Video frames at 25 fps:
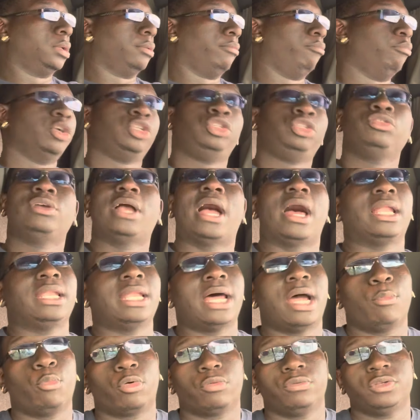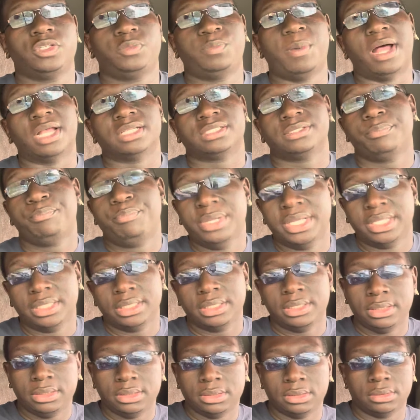but you got a lot more
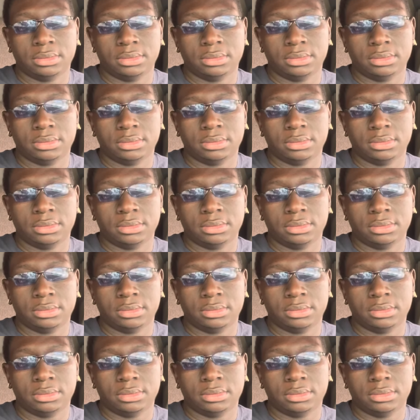responsibility.